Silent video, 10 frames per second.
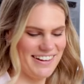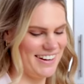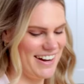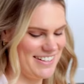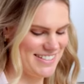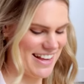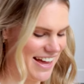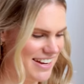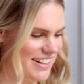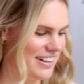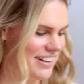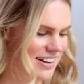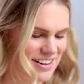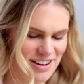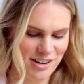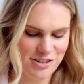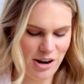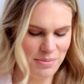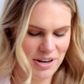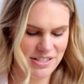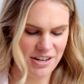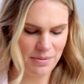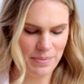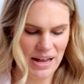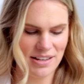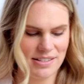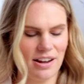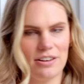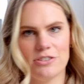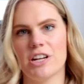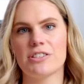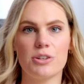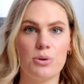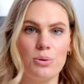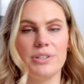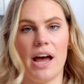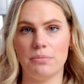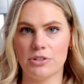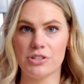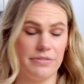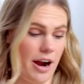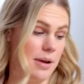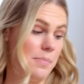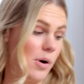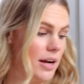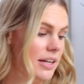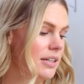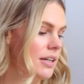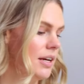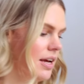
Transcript: layer has set. Our strawberry syrup has gotten a chance to cool down, which is very important.